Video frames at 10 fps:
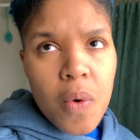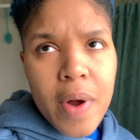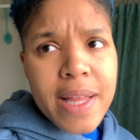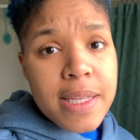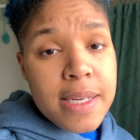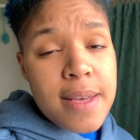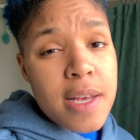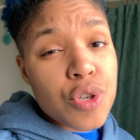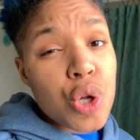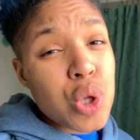or at least
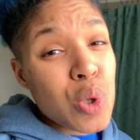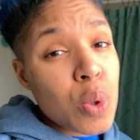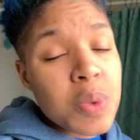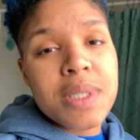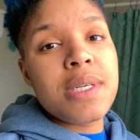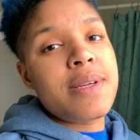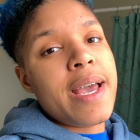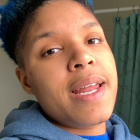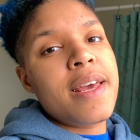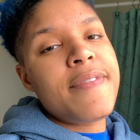as close to
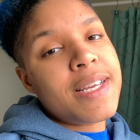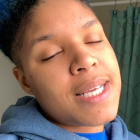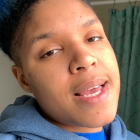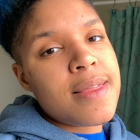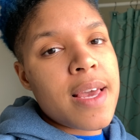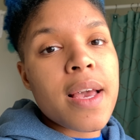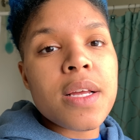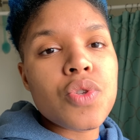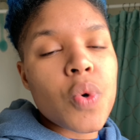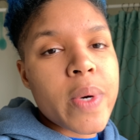negative as I think
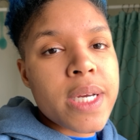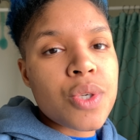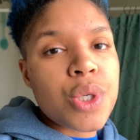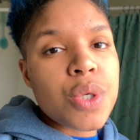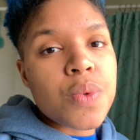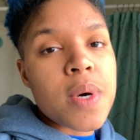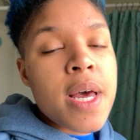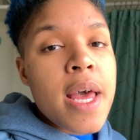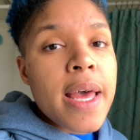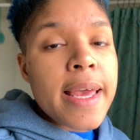it's going to
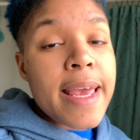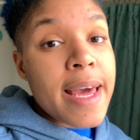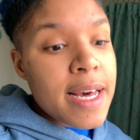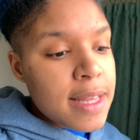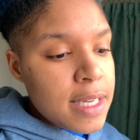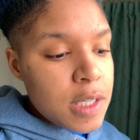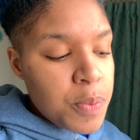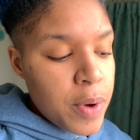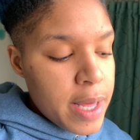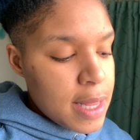get at this
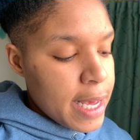point.